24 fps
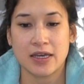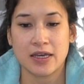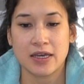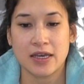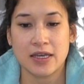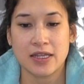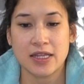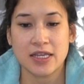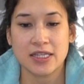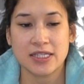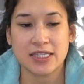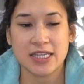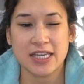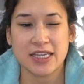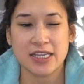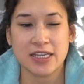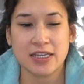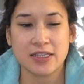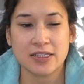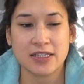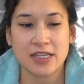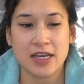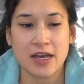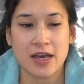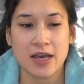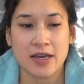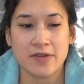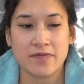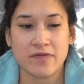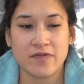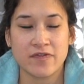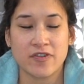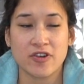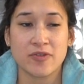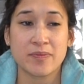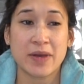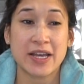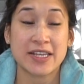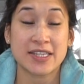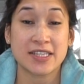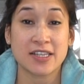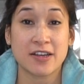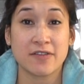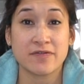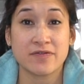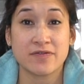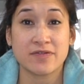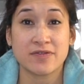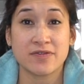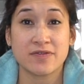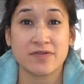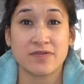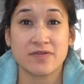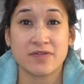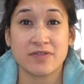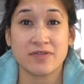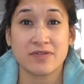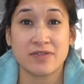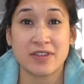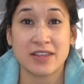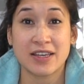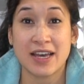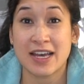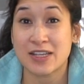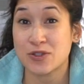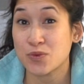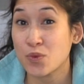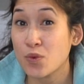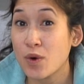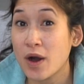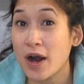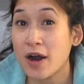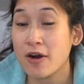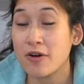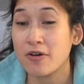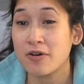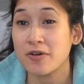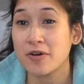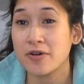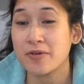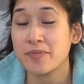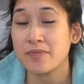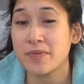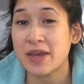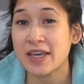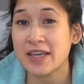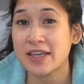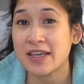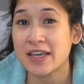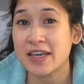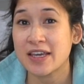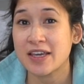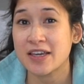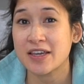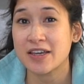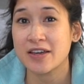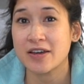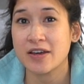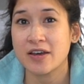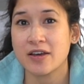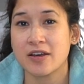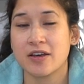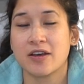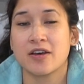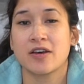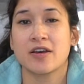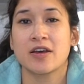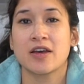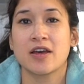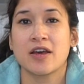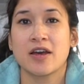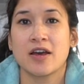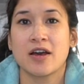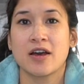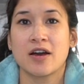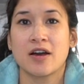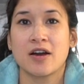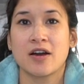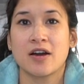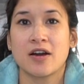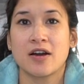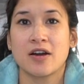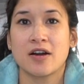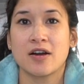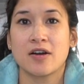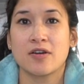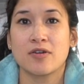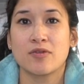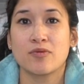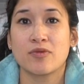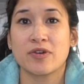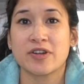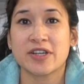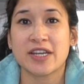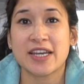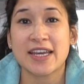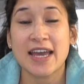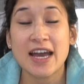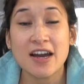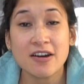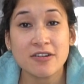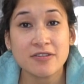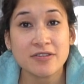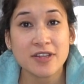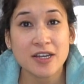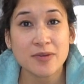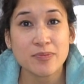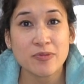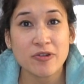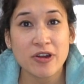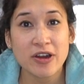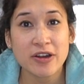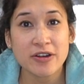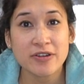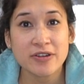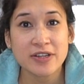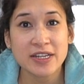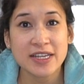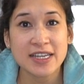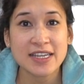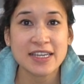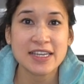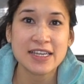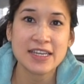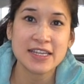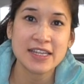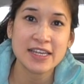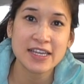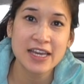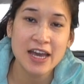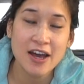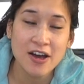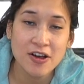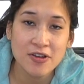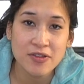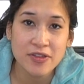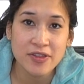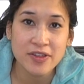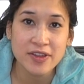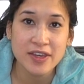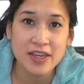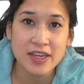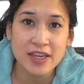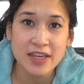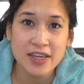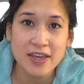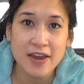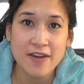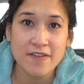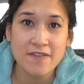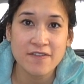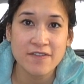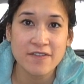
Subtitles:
And then taking time for myself as well, making working out a priority, eating healthy